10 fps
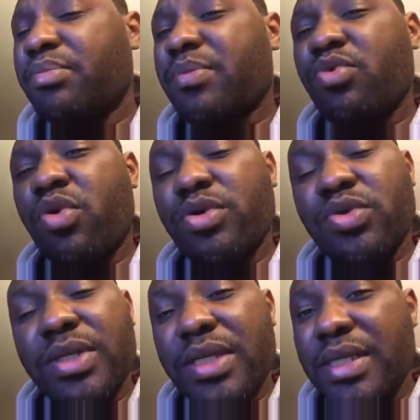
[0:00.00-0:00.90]
People
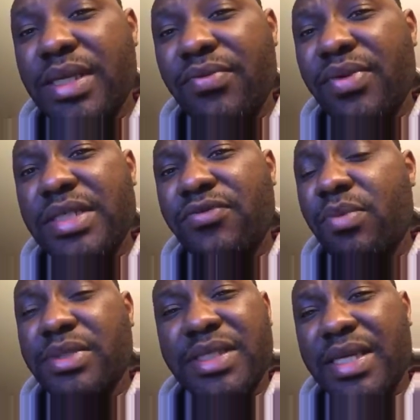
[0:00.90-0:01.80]
also need deliverance
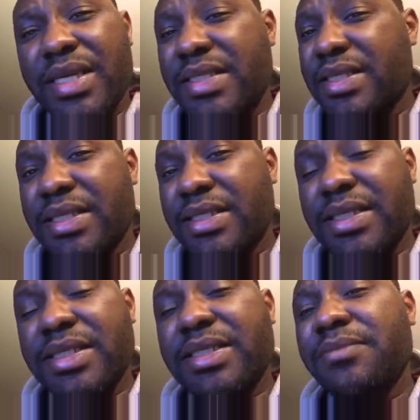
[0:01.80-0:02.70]
from sickness and
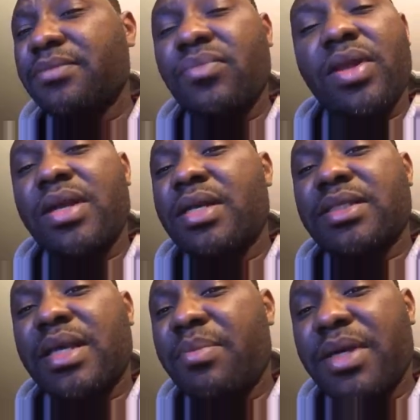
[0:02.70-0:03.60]
diseases.
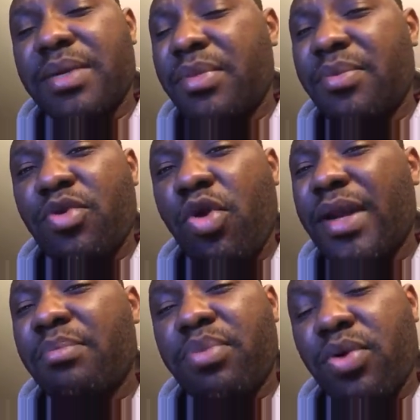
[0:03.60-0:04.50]
Somebody may be
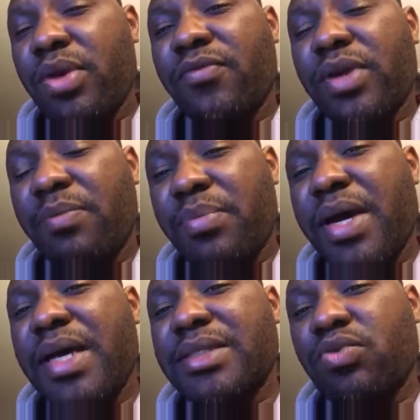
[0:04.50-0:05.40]
unemployed for the
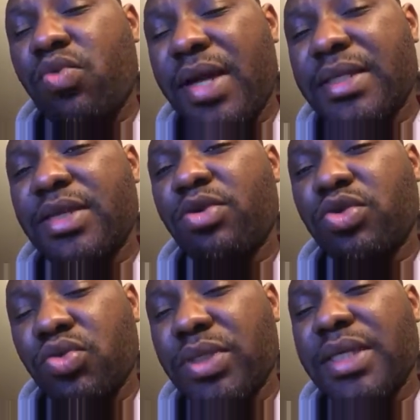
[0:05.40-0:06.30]
past 1 year or
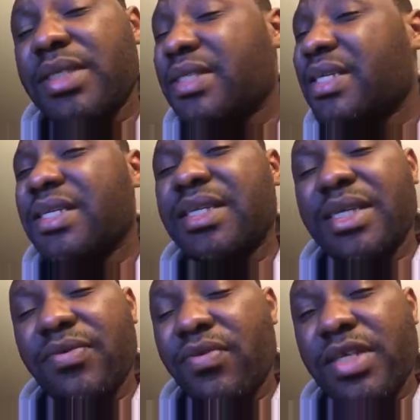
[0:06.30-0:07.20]
2 years. They need
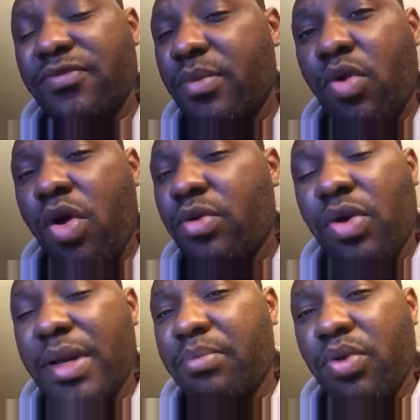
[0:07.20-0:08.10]
deliverance from
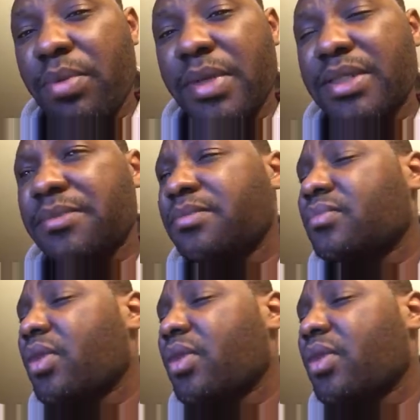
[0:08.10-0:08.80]
unemployment.